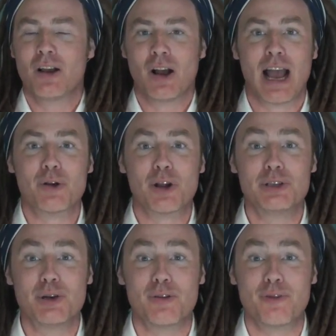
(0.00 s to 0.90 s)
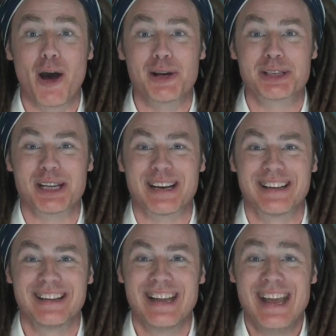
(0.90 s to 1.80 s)
how can I do it faster?
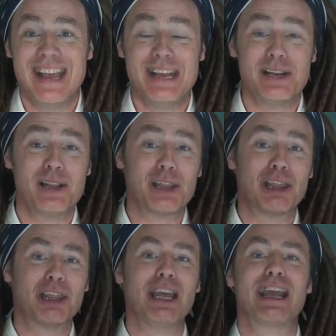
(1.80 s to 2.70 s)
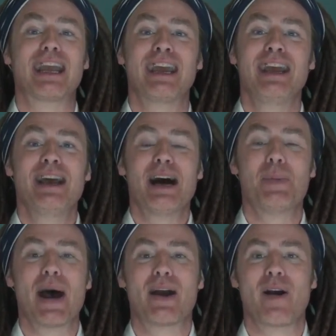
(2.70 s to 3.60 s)
He didn't think
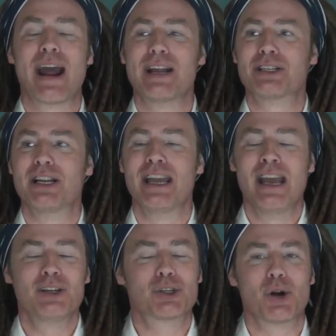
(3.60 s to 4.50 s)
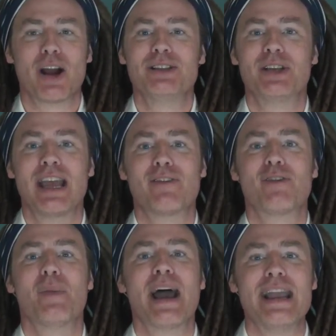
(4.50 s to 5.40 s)
about actually trying to get
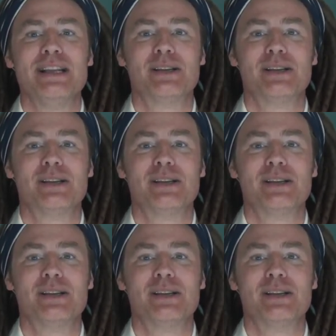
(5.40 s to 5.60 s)
from A